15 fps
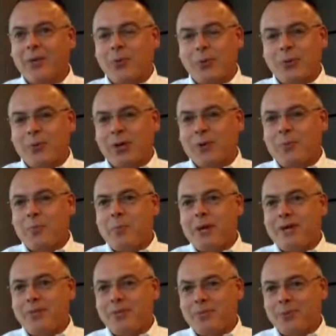We talk about
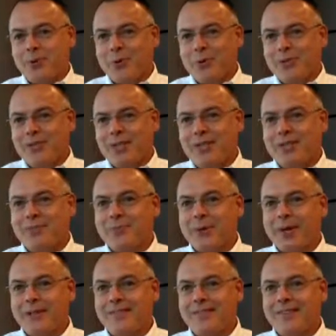mentors and proteges,
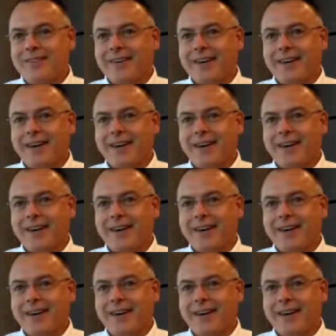but